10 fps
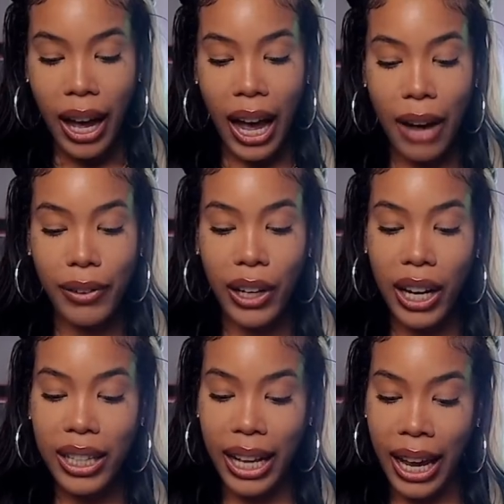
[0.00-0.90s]
I've
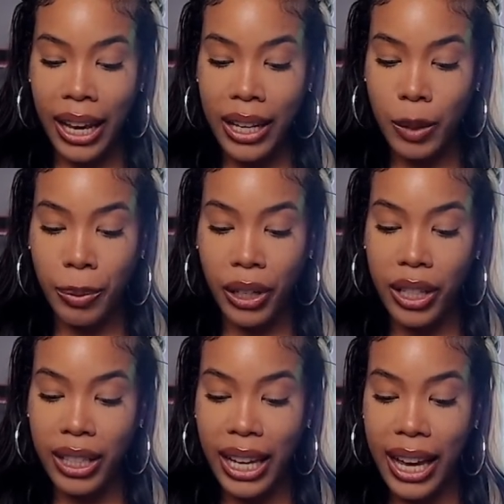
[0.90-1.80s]
learned that it's
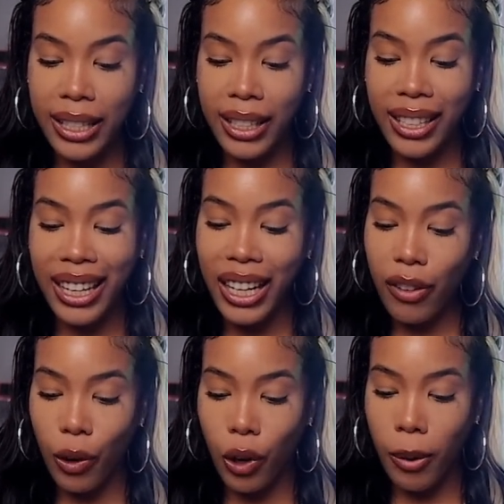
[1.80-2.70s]
because he has this
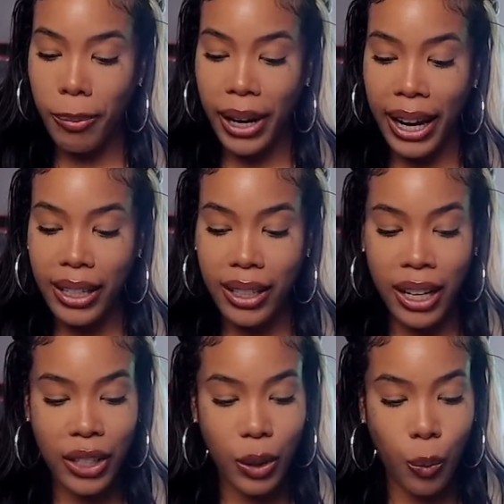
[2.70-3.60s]
hero complex
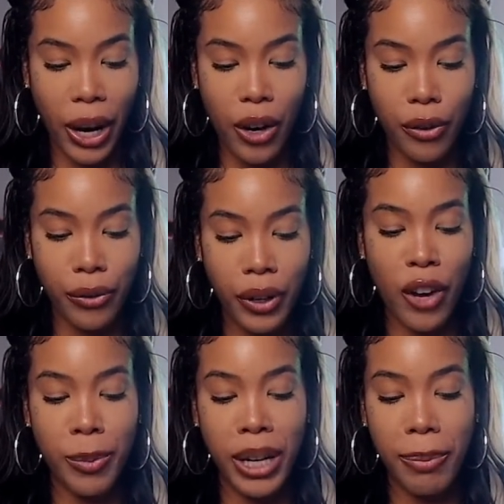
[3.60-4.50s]
and it's a way of
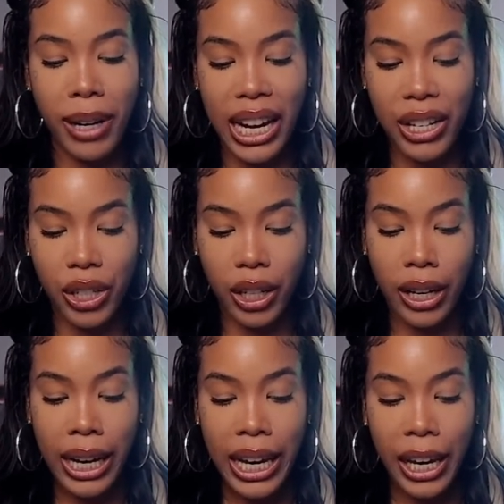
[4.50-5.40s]

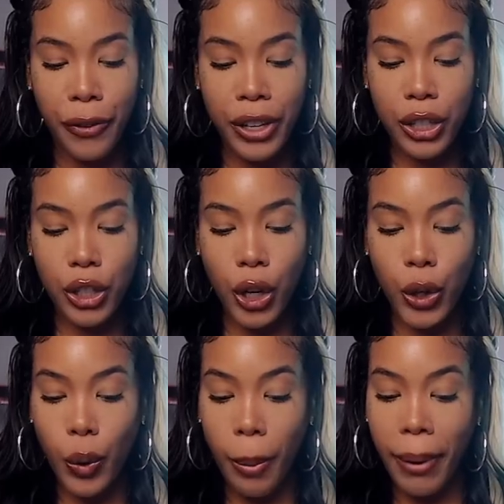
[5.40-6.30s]
manipulation. If he can show
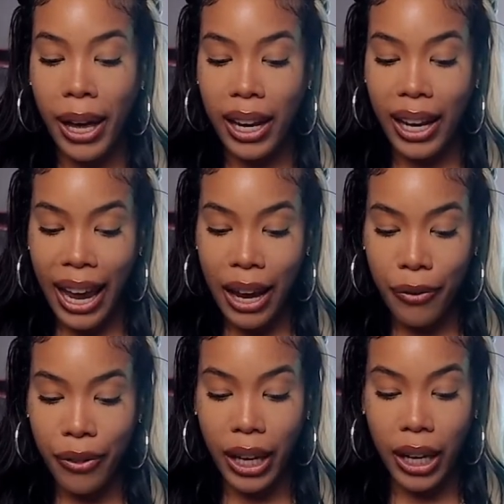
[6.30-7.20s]
you a better
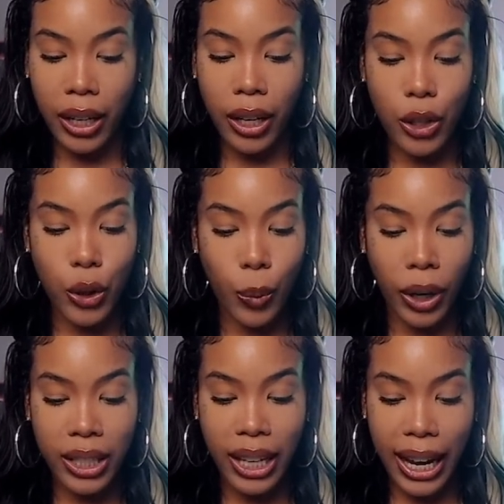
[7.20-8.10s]
life than you
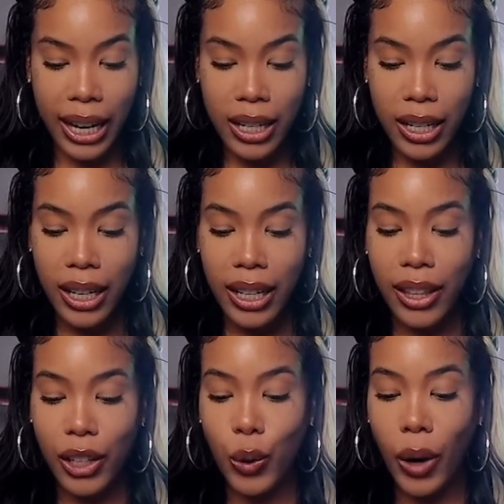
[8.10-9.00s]
once had,
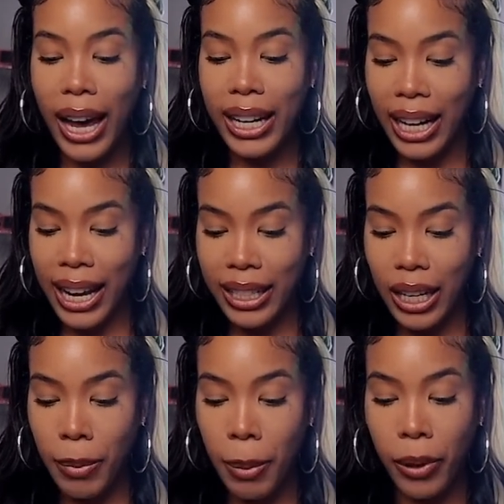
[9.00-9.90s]
then you'll idolize
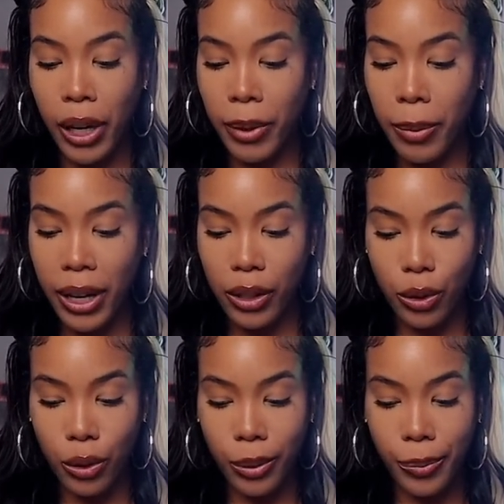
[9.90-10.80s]
him and put him on a
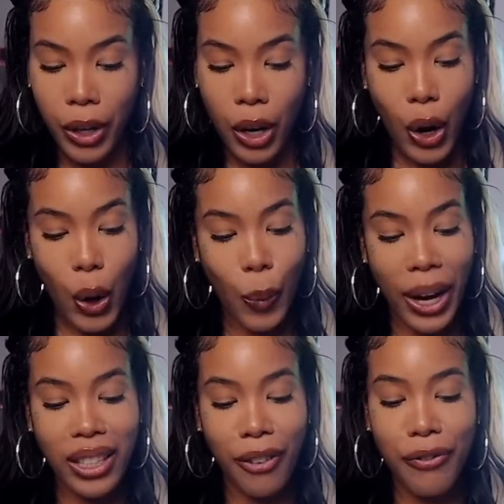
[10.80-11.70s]
pedestal. A
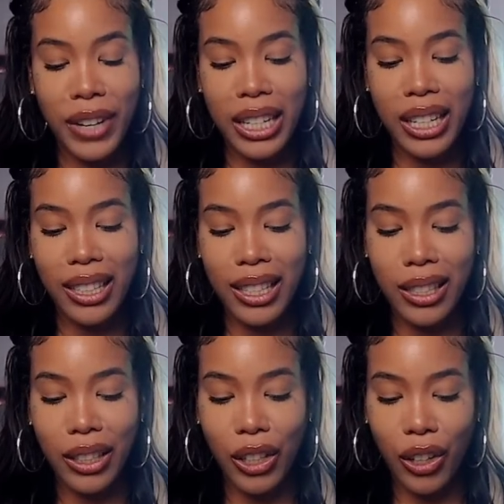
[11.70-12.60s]
way to feed his
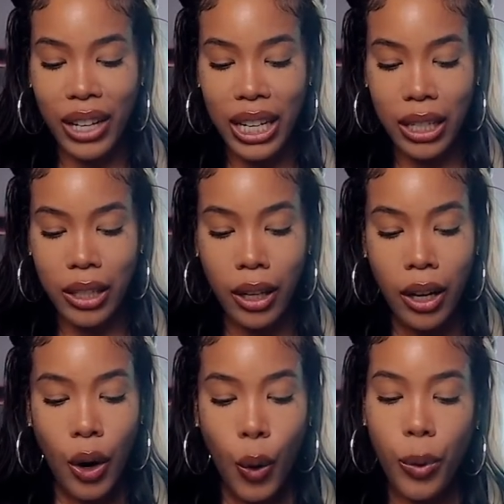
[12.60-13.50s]
insecurities.
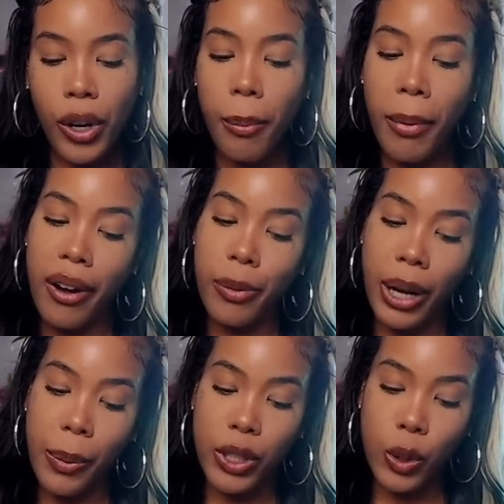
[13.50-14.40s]
We got married
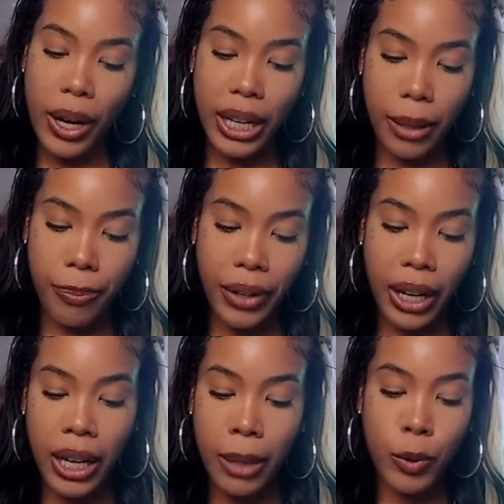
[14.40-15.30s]
when I was 20
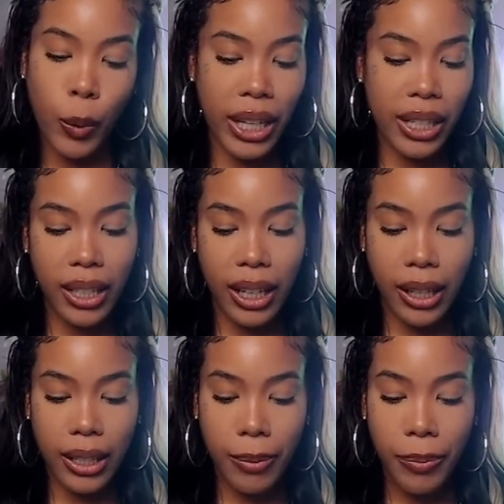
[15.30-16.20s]
and him
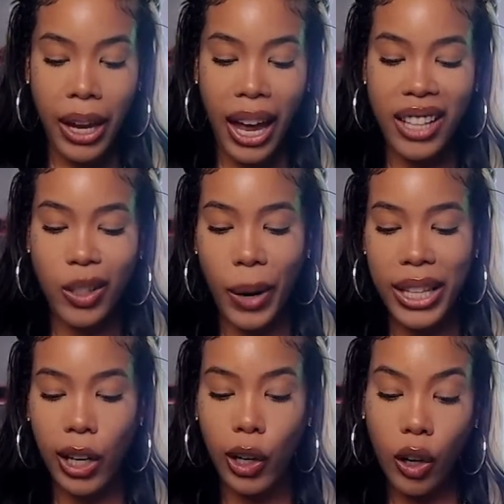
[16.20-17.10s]
26 as a
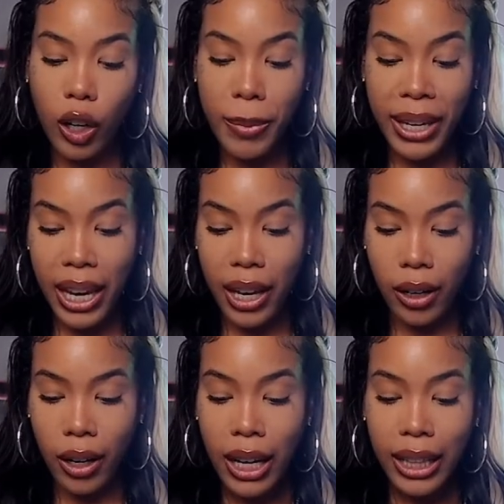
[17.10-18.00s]
way to lock me
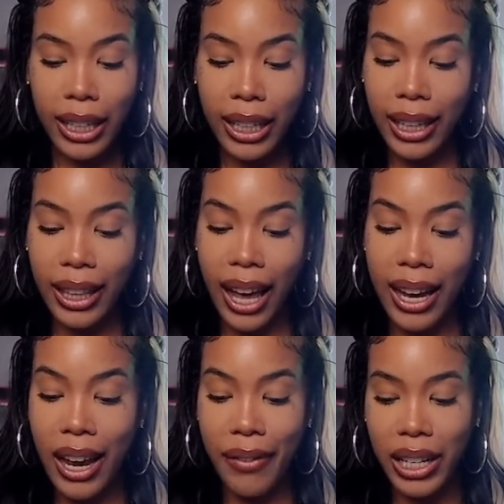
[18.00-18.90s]
in, thinking that
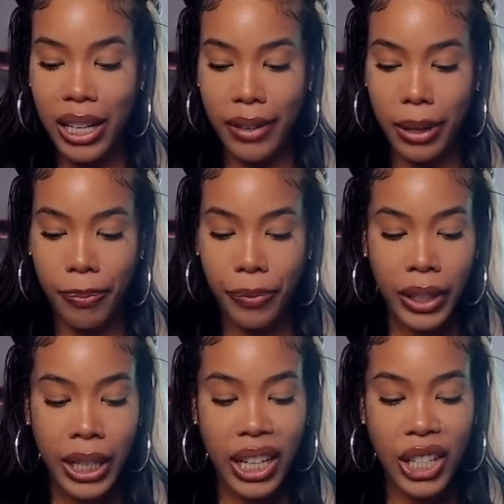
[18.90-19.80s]
I'd never leave him.
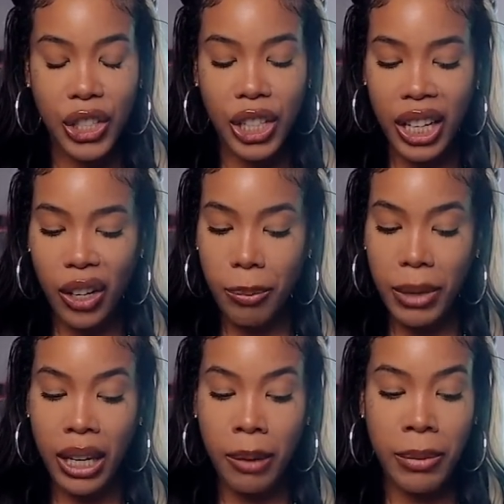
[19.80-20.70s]
He's cheated on
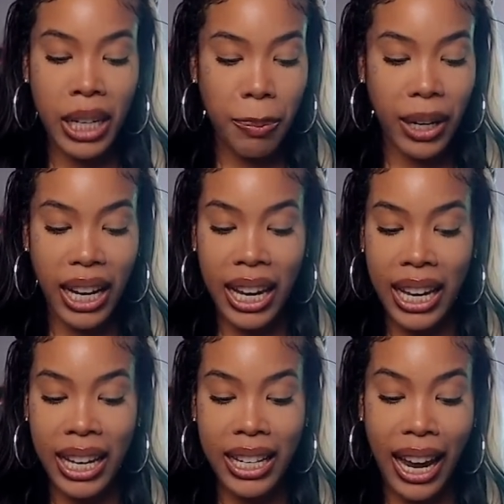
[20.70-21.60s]
me,
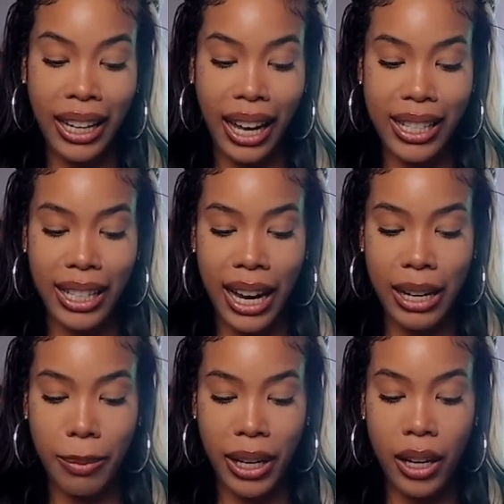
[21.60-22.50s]
manipulated and
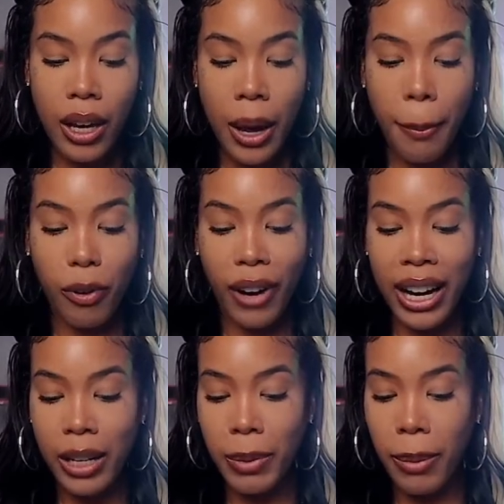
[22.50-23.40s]
gaslighted me,
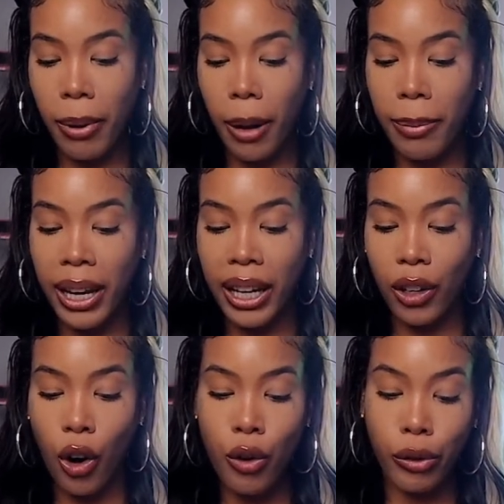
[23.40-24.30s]
berated me in public,
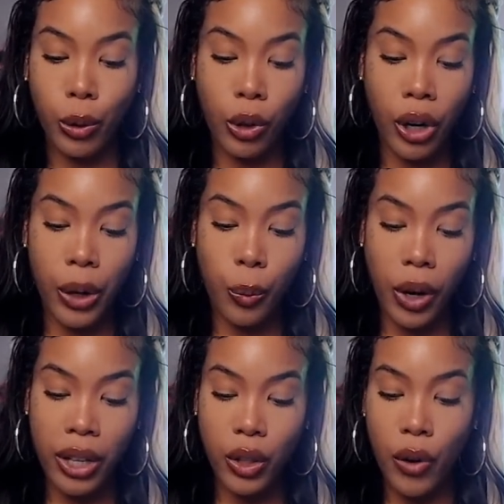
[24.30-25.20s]
and overall gotten
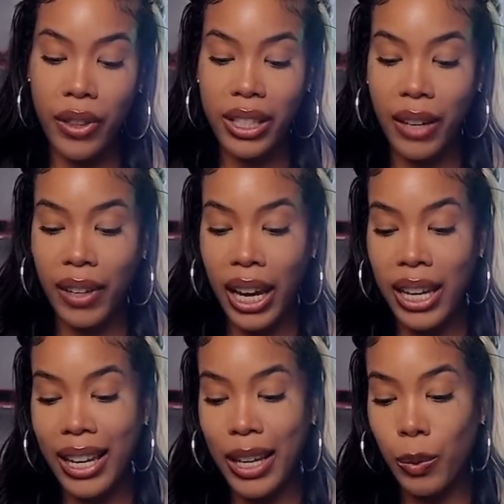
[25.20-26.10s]
worse over the
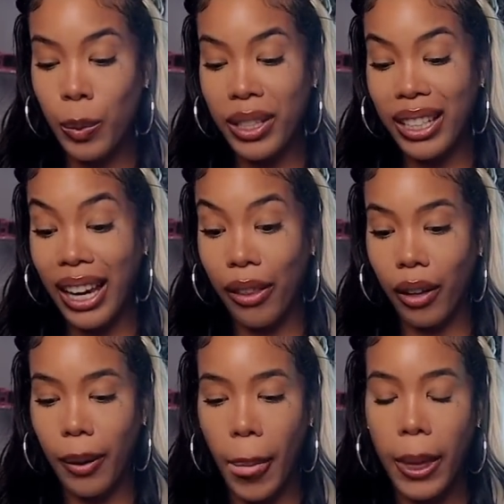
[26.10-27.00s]
7-8 years we were
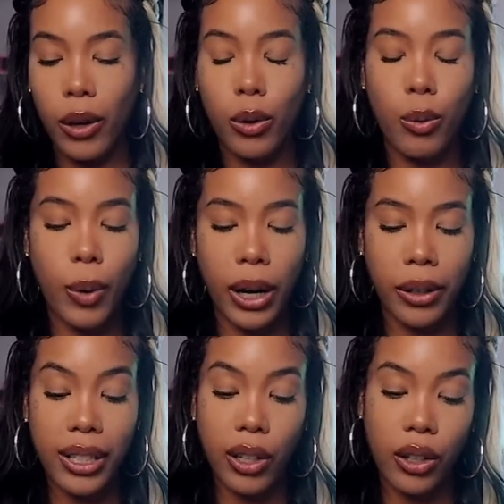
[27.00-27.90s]
together. Oh
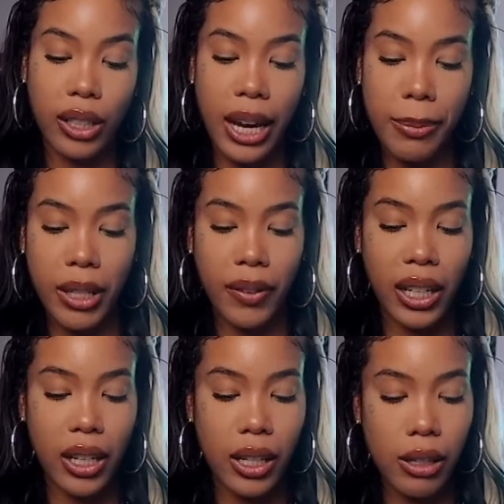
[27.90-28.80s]
wow, that's a long time,
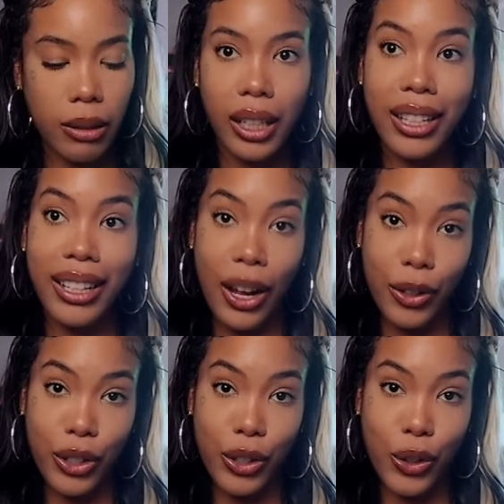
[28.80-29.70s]
7-8 years. Now
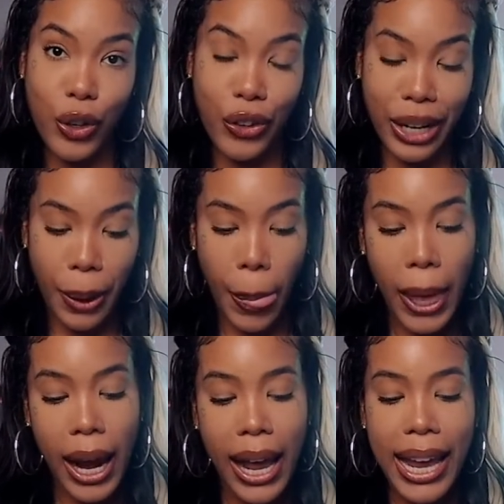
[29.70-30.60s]
to the story.
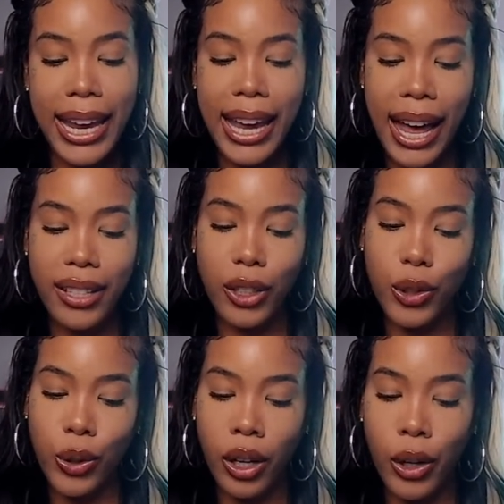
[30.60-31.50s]
He has a
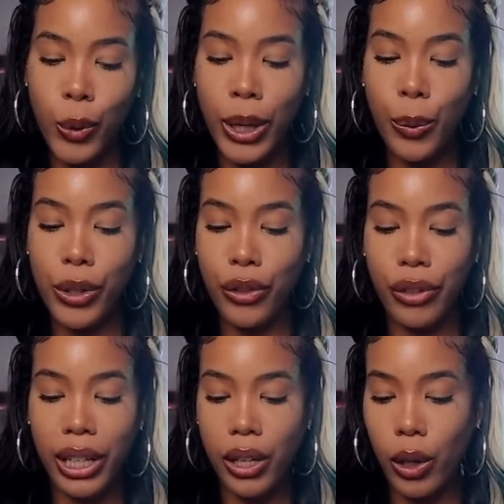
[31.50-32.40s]
daughter who he wasn't
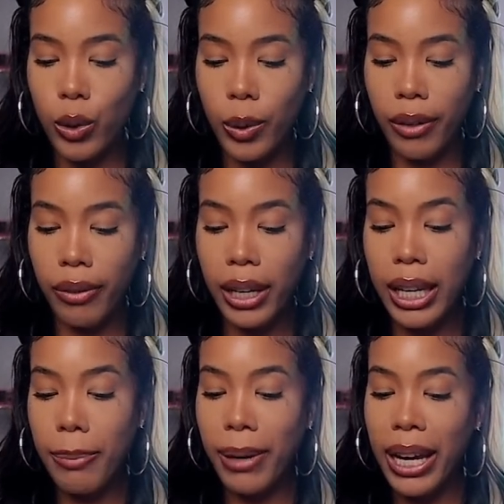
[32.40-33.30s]
really close with.
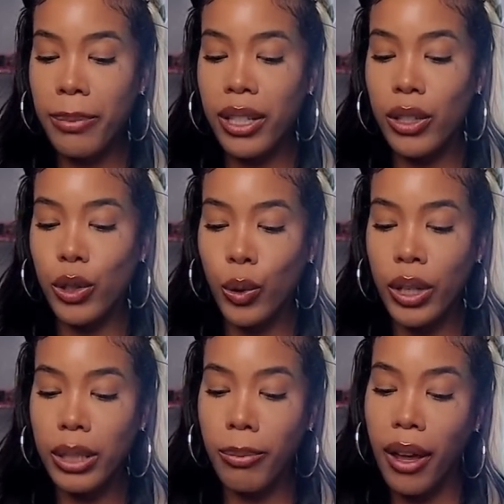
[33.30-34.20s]
He blames his
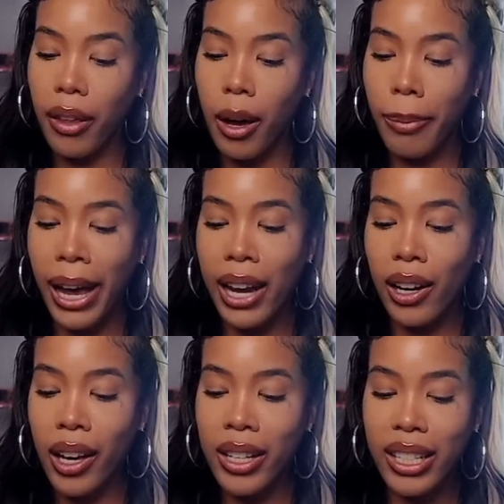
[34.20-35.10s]
daughter's mother, but I
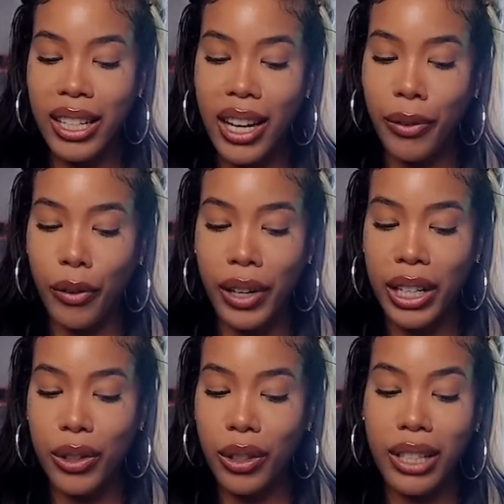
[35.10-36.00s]
learned he never
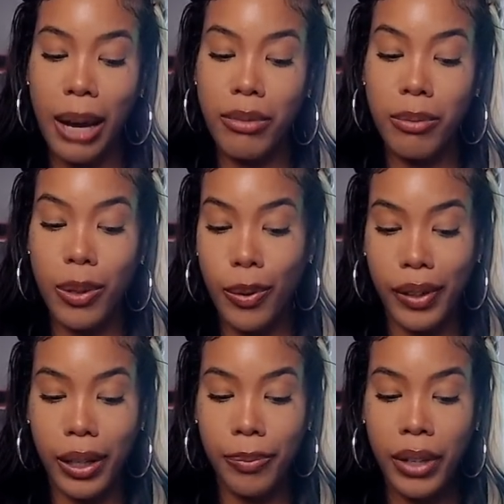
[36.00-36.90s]
really took time to be with
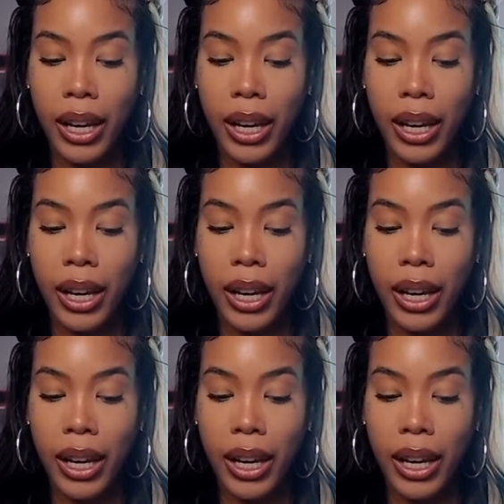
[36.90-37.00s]
her.